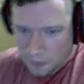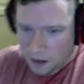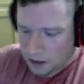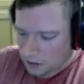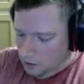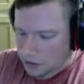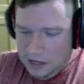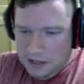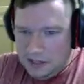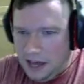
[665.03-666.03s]
so I
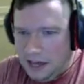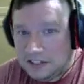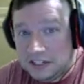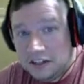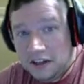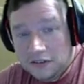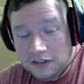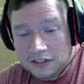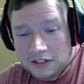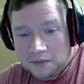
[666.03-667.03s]
like the idea of
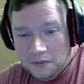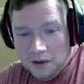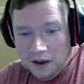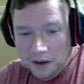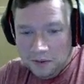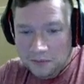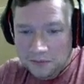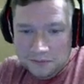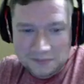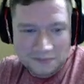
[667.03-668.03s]
it, but
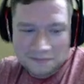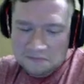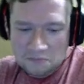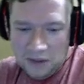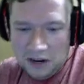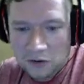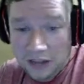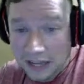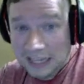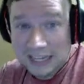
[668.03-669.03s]
I don't
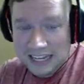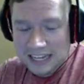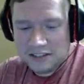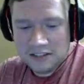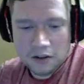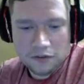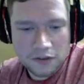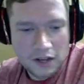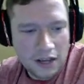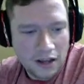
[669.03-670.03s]
like it itself.
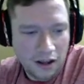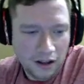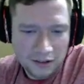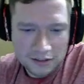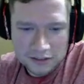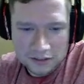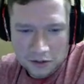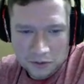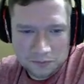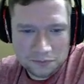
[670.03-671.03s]

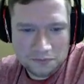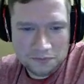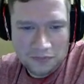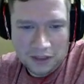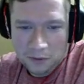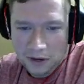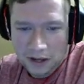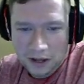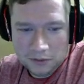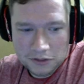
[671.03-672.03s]
So anyway,
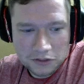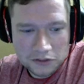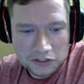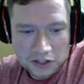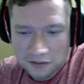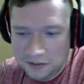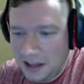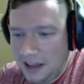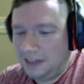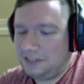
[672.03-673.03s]
I'm gonna turn this off.
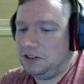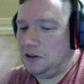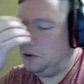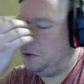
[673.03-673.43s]
So